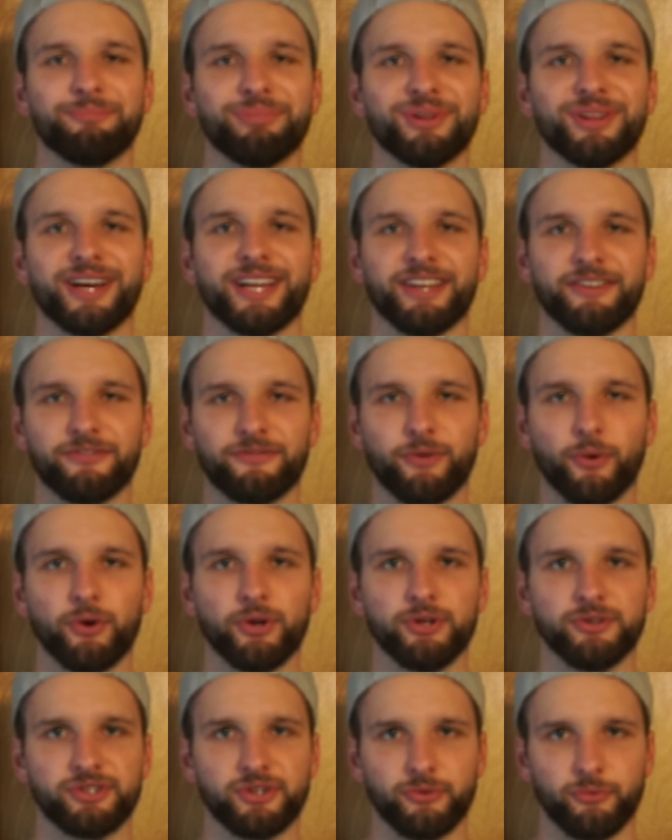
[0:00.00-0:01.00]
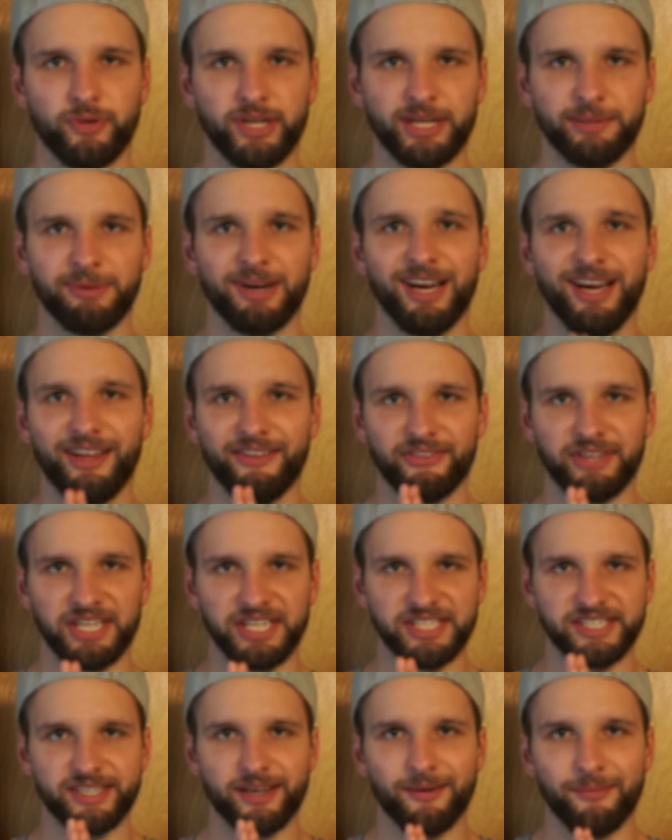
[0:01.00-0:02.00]
plenty for you to reap
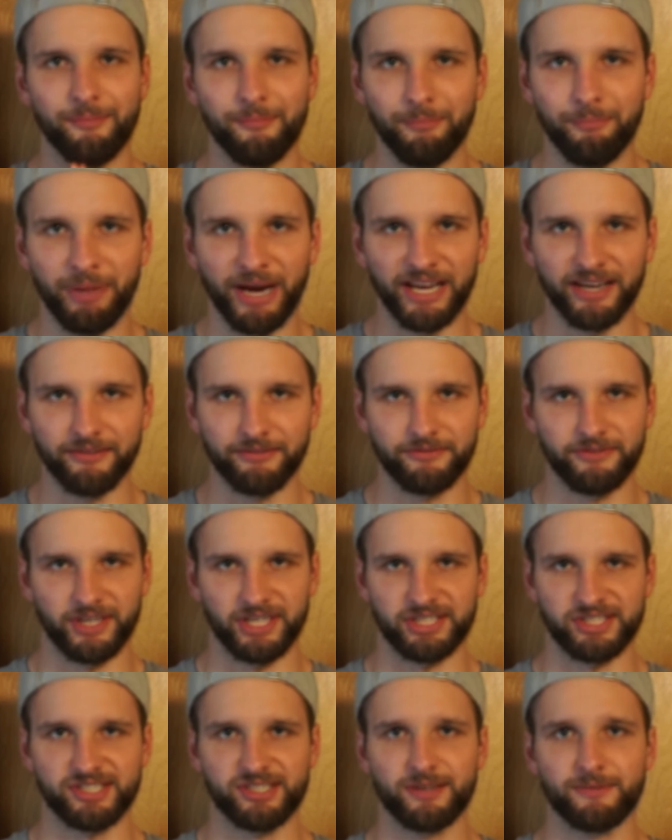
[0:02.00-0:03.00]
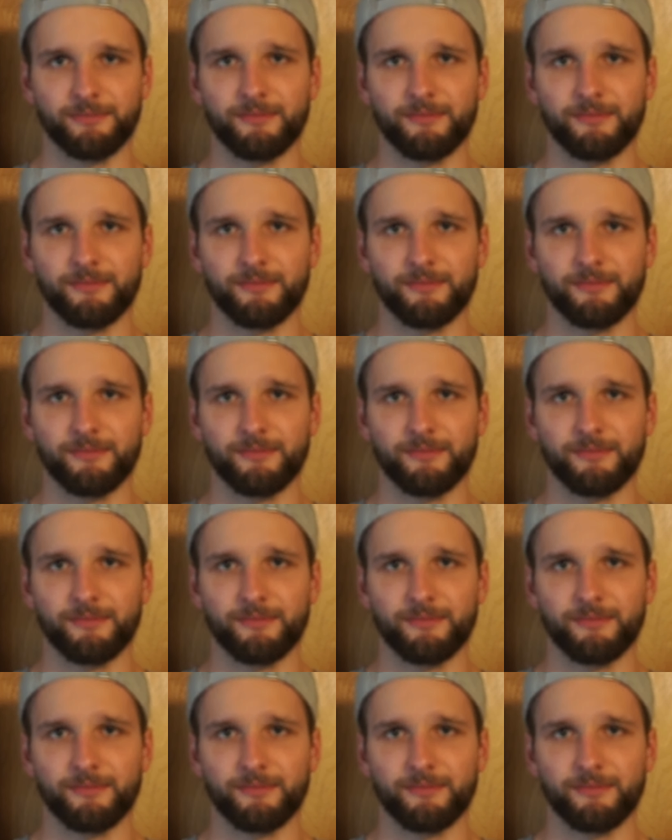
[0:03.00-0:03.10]
these benefits.